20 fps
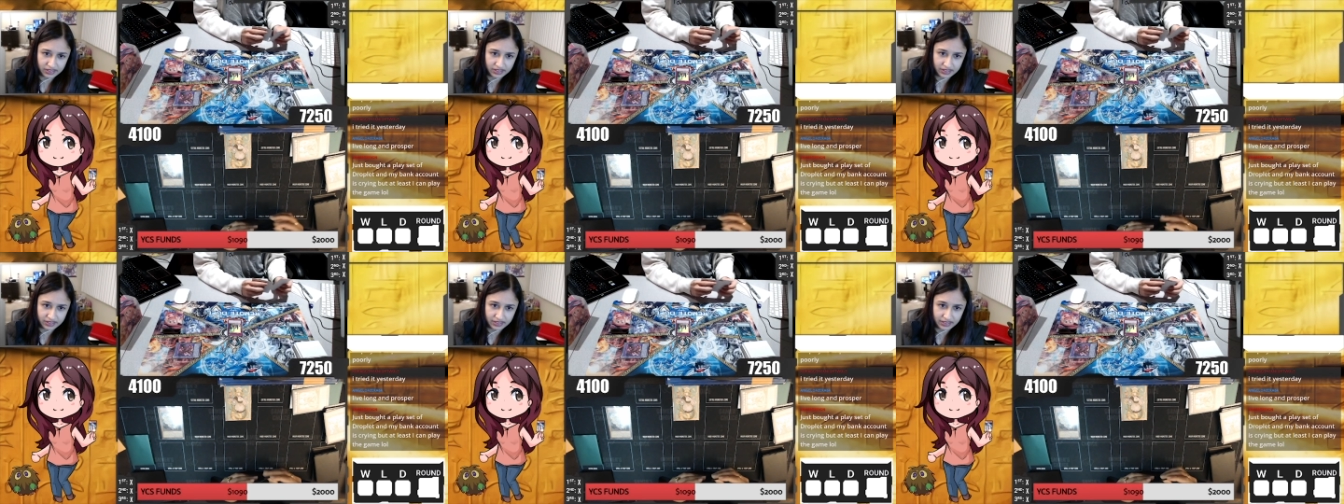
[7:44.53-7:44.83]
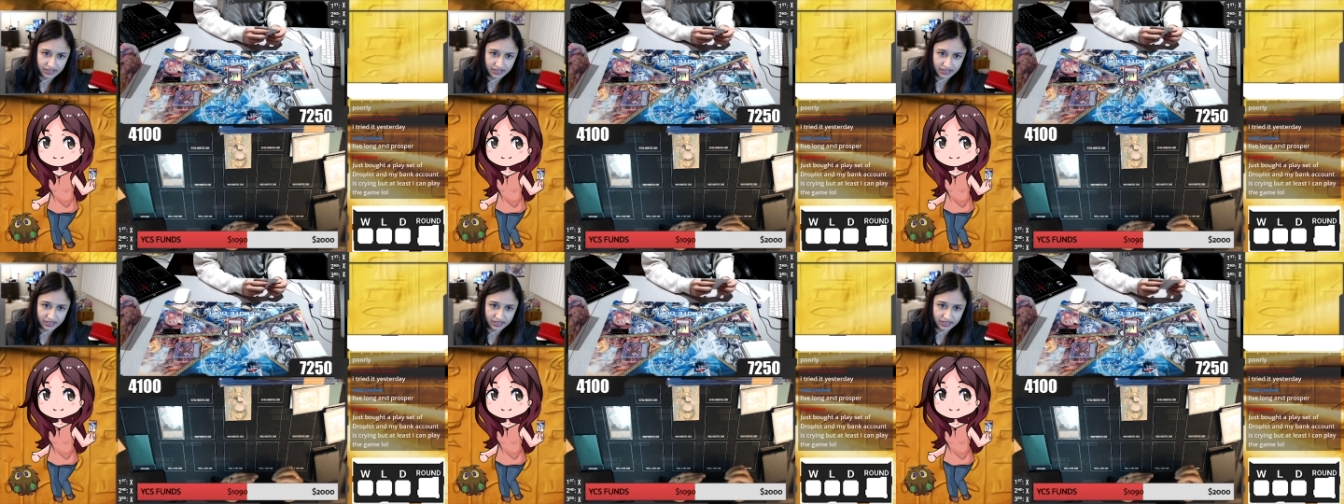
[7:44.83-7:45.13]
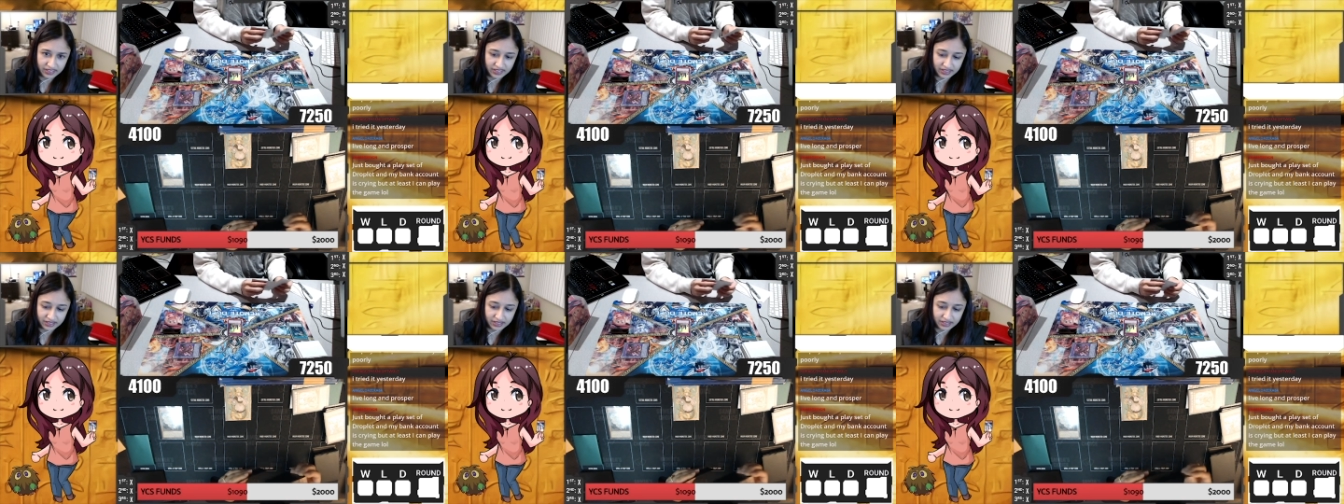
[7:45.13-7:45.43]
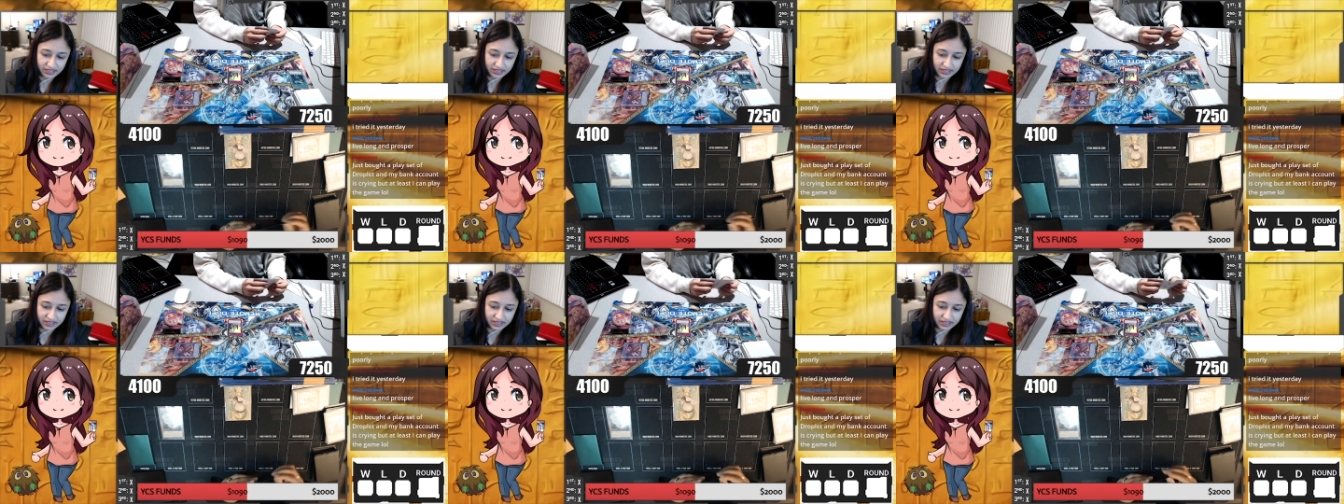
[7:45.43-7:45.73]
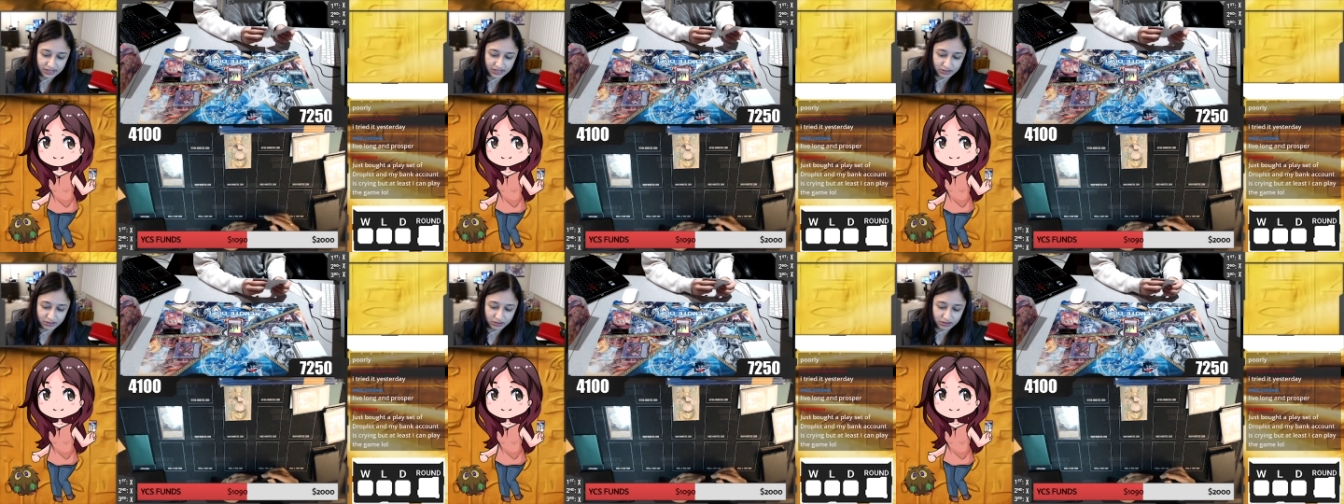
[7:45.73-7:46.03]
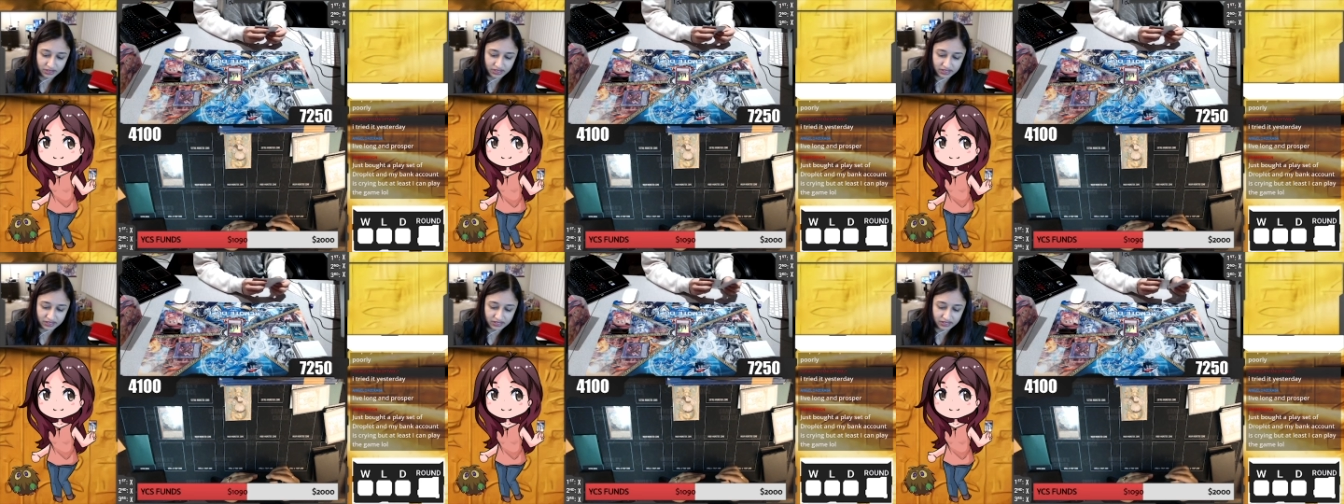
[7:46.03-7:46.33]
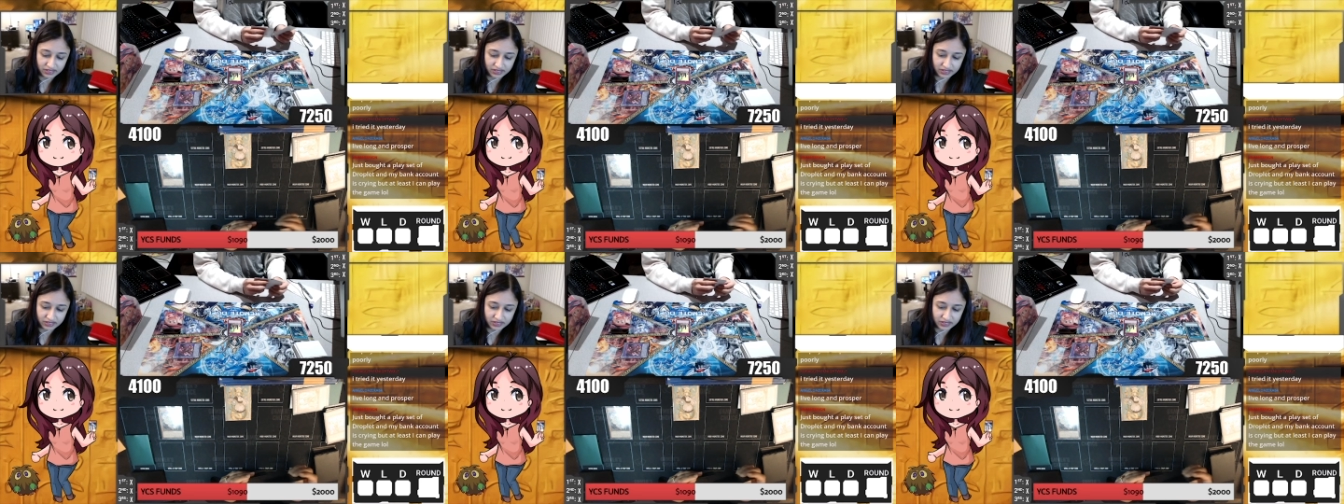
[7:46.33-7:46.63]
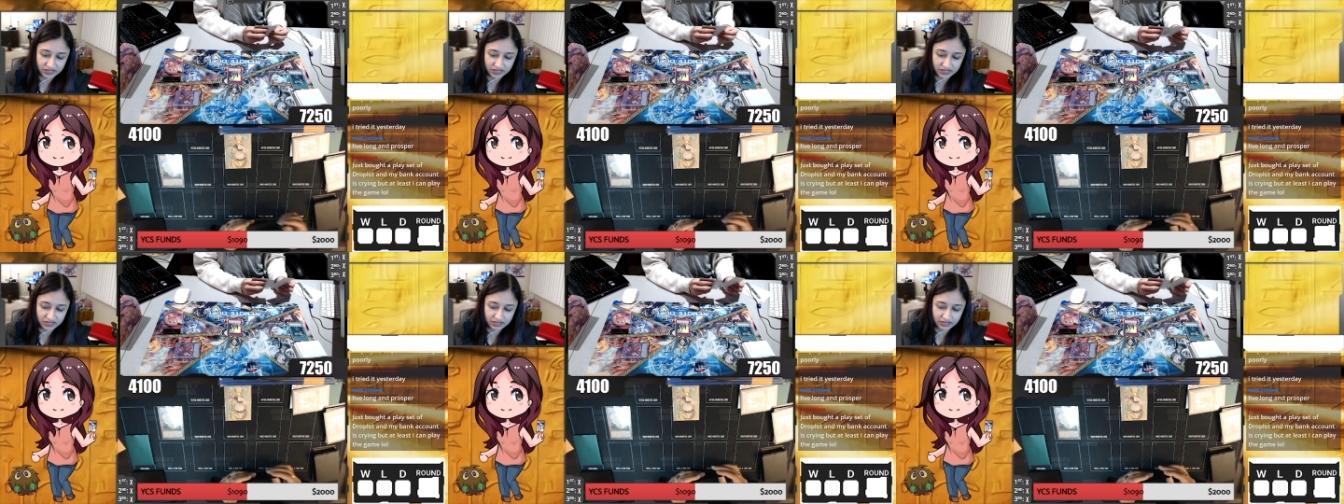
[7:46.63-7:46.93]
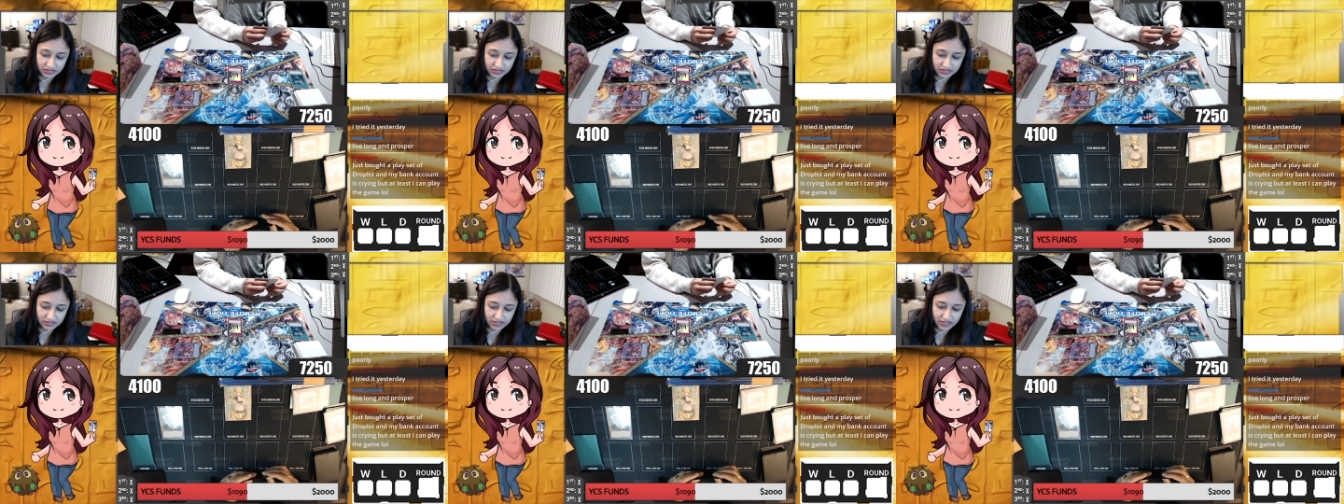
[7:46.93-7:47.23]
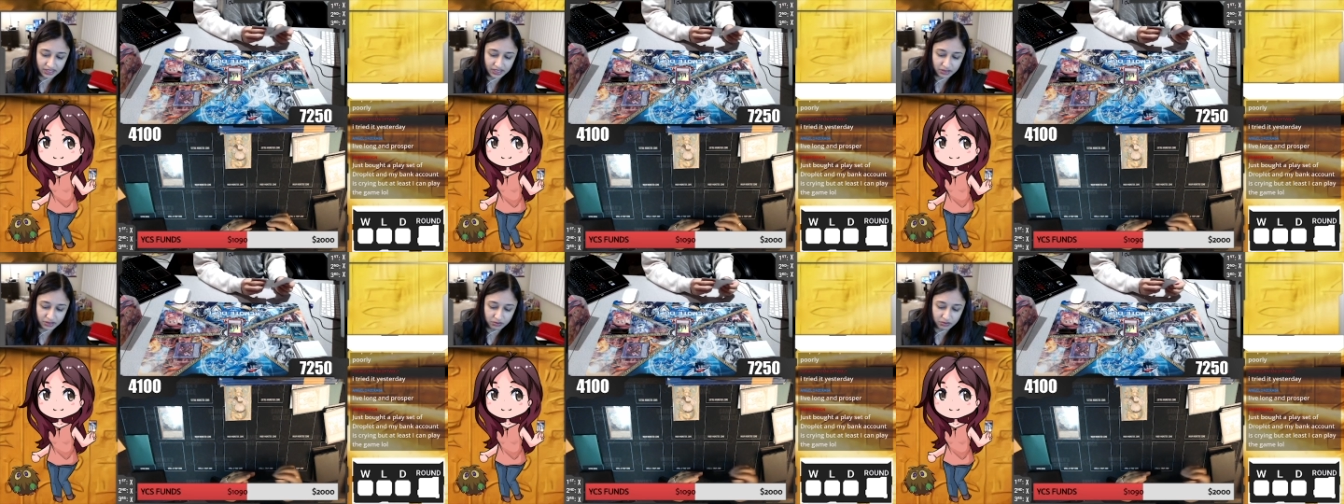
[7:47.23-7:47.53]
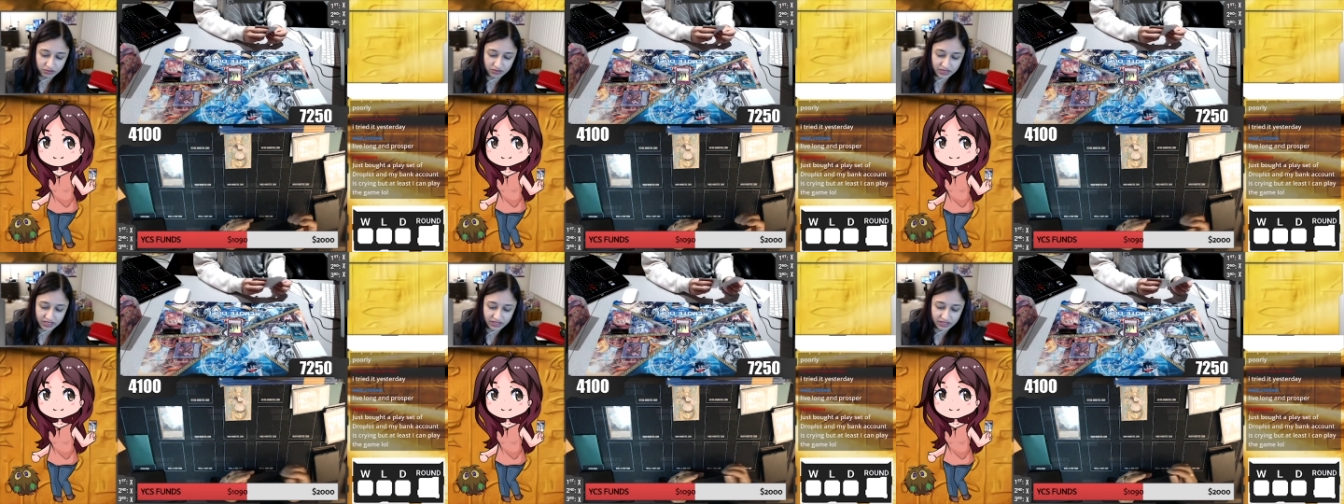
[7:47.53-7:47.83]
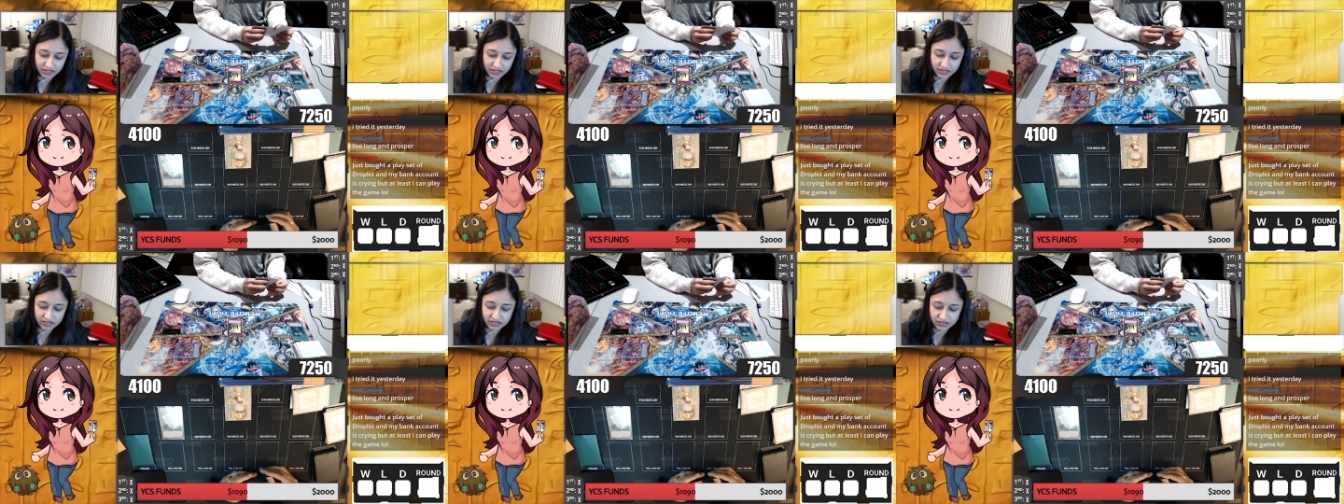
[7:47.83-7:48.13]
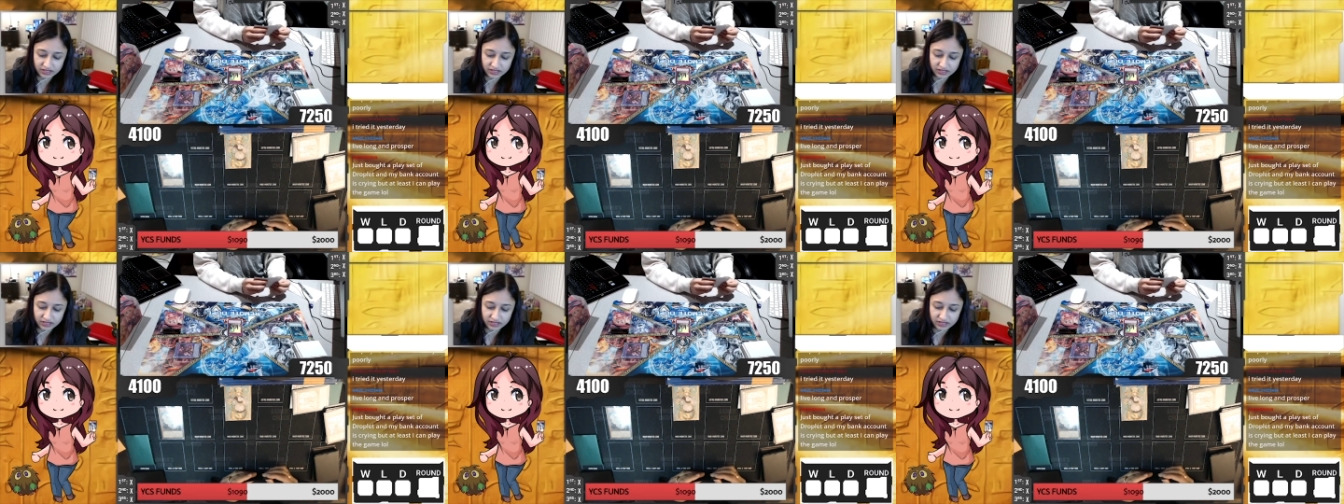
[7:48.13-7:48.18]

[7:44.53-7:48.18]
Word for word: Uh, I will end my turn.